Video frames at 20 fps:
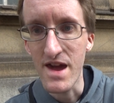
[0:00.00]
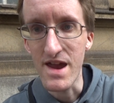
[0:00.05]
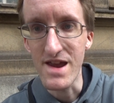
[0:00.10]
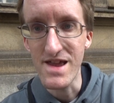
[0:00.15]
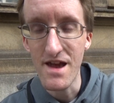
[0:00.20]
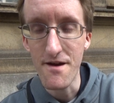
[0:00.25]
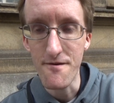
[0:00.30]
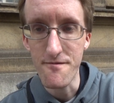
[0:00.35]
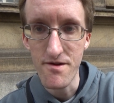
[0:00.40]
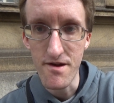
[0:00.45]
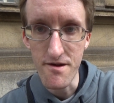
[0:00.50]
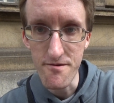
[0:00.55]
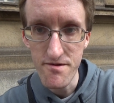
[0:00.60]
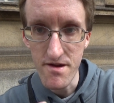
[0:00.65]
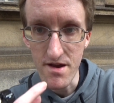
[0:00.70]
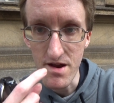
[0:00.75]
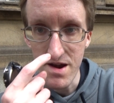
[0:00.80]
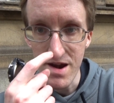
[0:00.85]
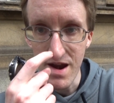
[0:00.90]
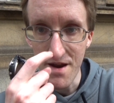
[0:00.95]
He, he was
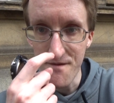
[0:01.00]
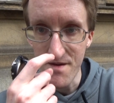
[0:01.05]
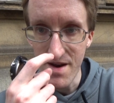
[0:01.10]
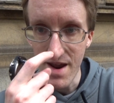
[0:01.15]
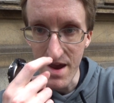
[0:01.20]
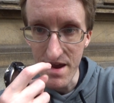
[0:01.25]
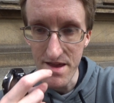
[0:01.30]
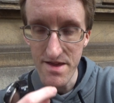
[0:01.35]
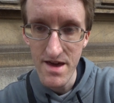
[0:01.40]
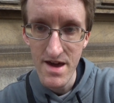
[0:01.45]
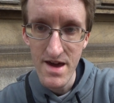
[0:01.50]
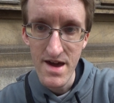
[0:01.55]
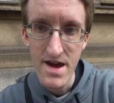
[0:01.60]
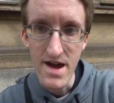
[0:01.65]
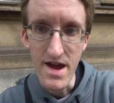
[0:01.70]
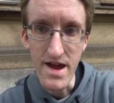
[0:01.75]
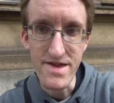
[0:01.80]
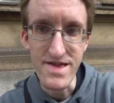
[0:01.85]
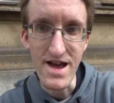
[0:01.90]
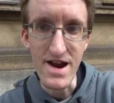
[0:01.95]
going to leave at
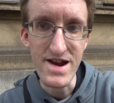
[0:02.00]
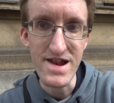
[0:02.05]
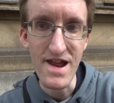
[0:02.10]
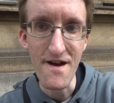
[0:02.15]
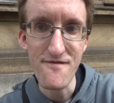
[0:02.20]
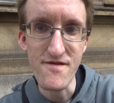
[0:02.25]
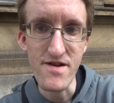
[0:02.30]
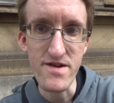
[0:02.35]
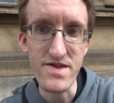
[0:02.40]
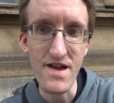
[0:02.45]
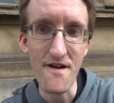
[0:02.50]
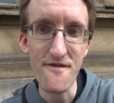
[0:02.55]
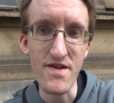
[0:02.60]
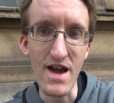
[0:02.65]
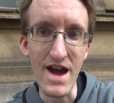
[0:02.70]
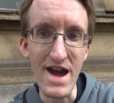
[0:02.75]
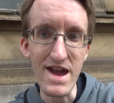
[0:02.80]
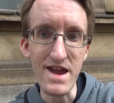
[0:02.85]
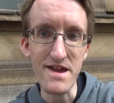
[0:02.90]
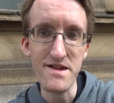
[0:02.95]
eight. He's like left just after
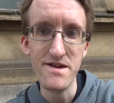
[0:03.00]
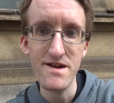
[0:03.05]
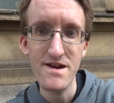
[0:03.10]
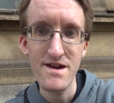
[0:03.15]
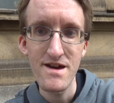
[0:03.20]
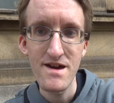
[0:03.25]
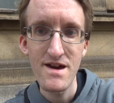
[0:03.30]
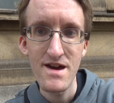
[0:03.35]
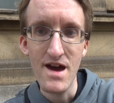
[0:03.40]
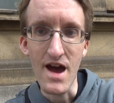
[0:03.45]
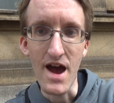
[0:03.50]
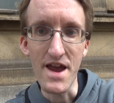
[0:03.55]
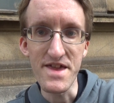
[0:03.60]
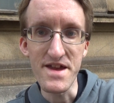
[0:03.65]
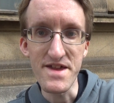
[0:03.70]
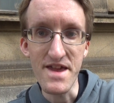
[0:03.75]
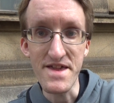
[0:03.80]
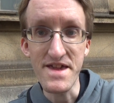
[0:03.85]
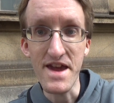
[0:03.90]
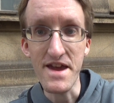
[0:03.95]
eight, and
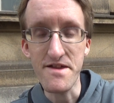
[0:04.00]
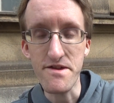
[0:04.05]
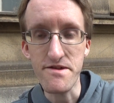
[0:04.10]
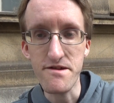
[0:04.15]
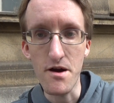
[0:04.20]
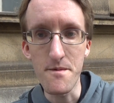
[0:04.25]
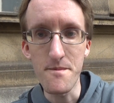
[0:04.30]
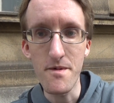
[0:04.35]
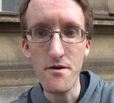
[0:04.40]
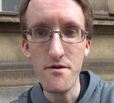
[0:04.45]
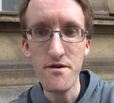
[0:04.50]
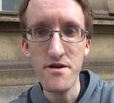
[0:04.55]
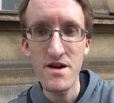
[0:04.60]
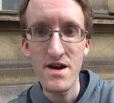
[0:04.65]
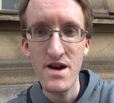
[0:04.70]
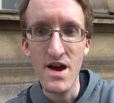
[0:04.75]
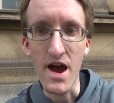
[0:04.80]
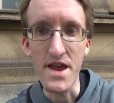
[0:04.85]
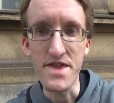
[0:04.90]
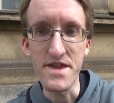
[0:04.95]
then Anita's come on,
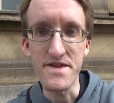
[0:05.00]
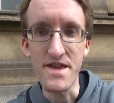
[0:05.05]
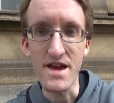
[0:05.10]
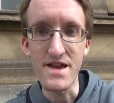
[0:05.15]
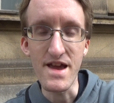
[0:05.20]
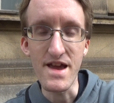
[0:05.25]
and then